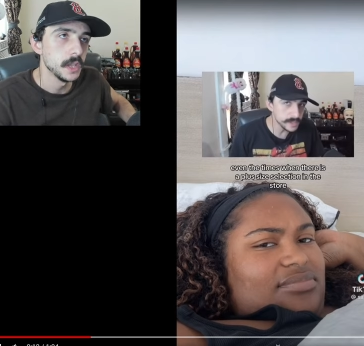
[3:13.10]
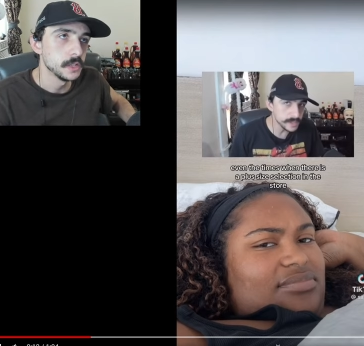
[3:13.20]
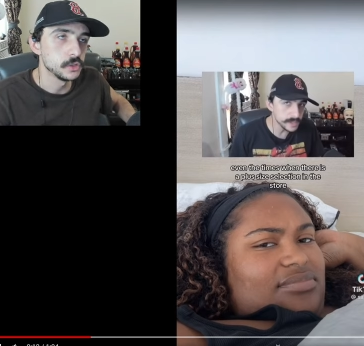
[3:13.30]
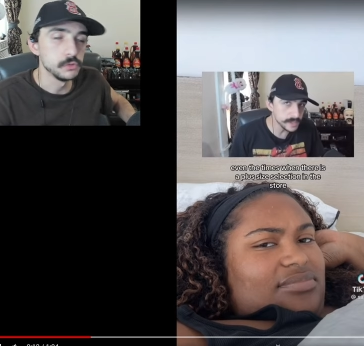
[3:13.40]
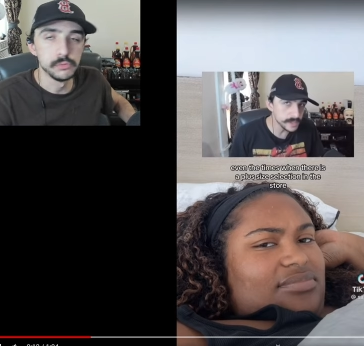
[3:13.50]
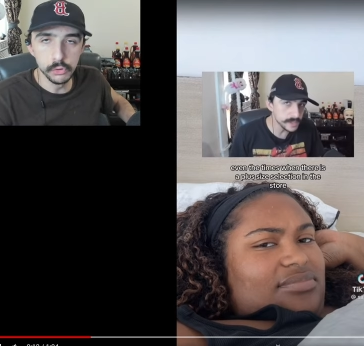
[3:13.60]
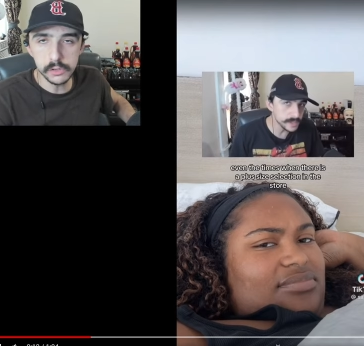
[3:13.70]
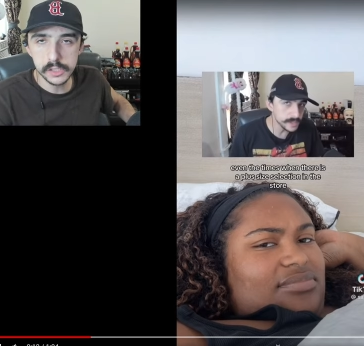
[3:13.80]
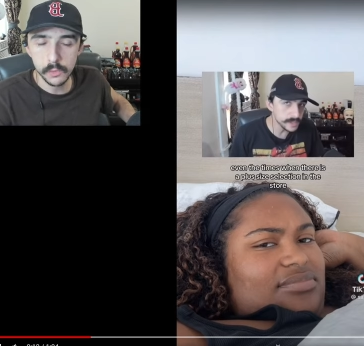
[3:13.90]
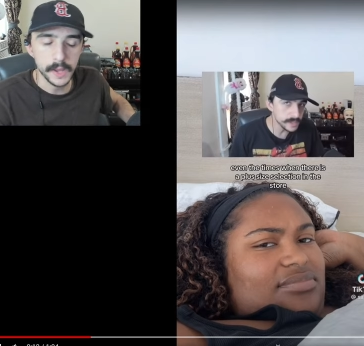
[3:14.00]
Speaker 1: to lose the
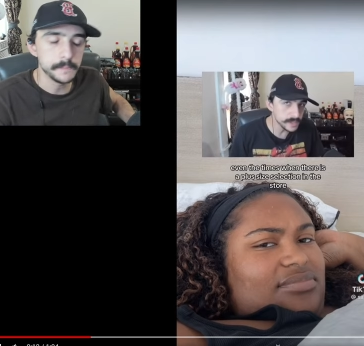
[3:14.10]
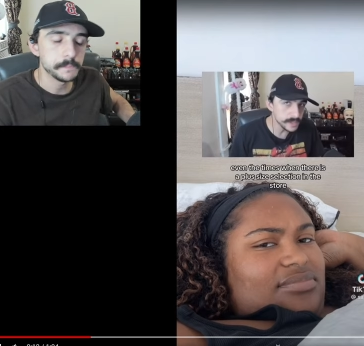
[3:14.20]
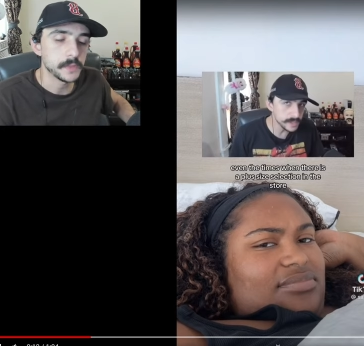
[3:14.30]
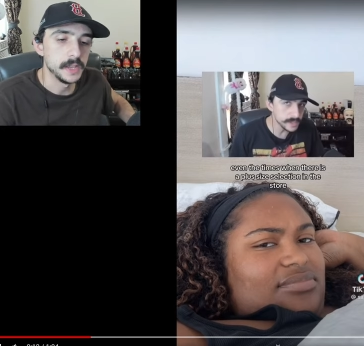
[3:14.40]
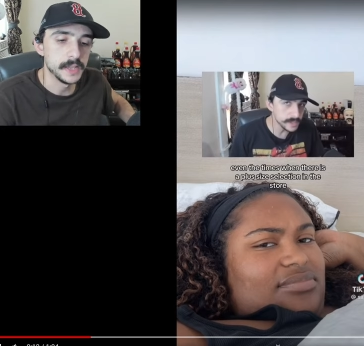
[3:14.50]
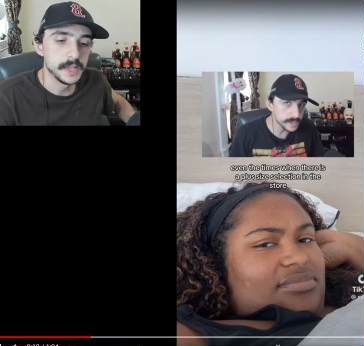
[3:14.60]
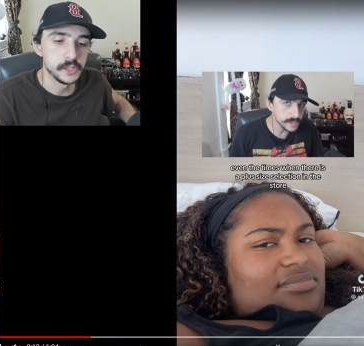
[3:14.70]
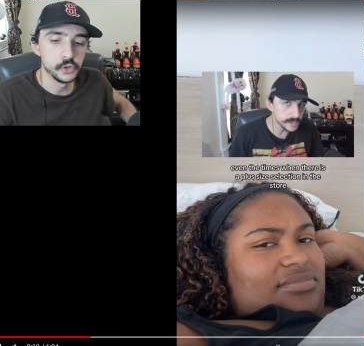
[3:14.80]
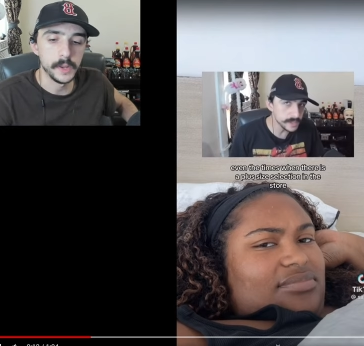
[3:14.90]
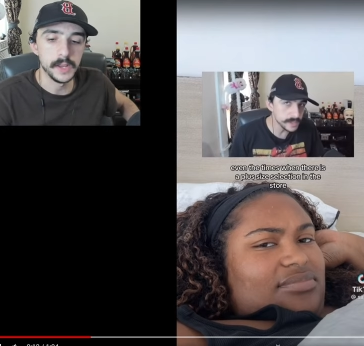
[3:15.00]
weight and get
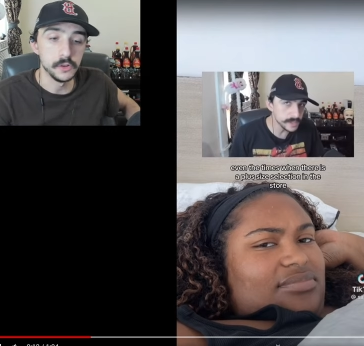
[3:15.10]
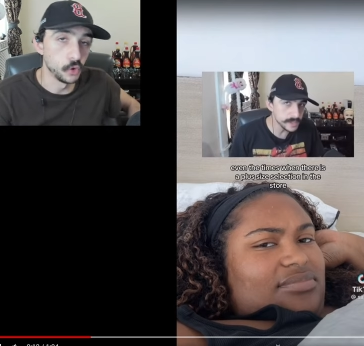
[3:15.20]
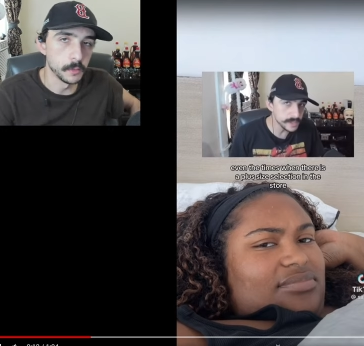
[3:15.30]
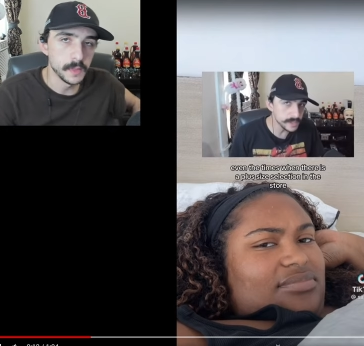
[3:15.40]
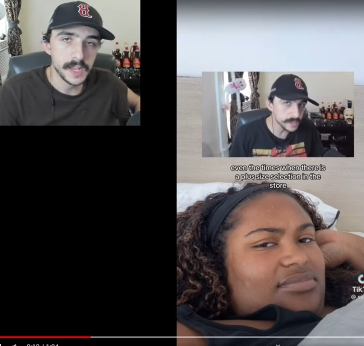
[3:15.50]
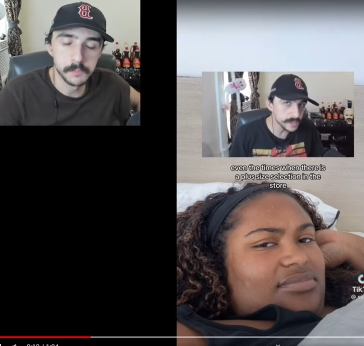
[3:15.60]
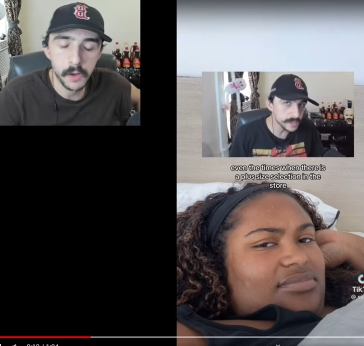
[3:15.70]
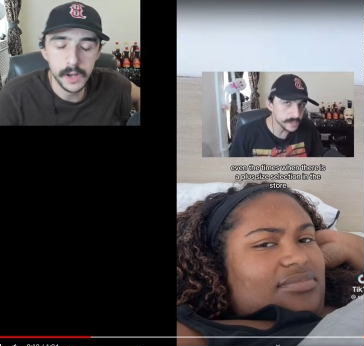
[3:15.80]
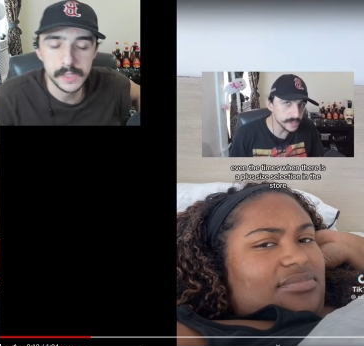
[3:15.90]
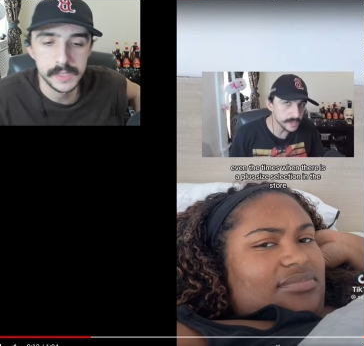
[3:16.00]
into a normalized
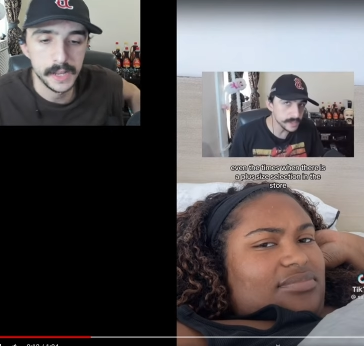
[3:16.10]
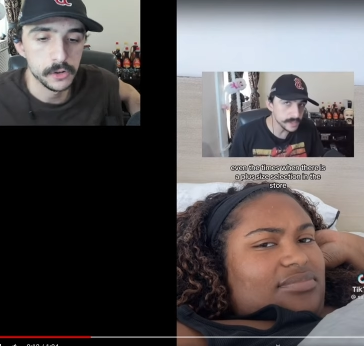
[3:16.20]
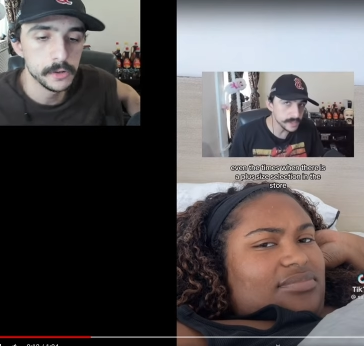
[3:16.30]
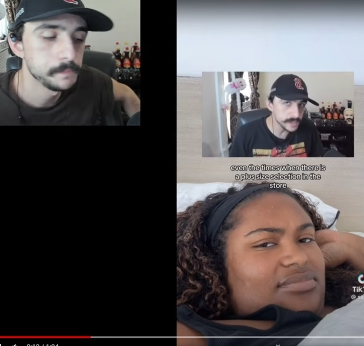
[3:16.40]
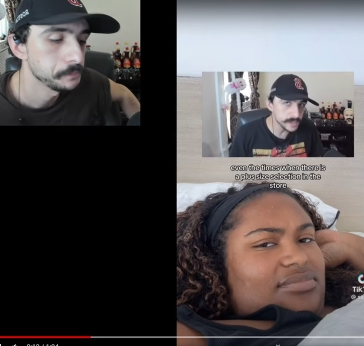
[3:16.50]
body standard,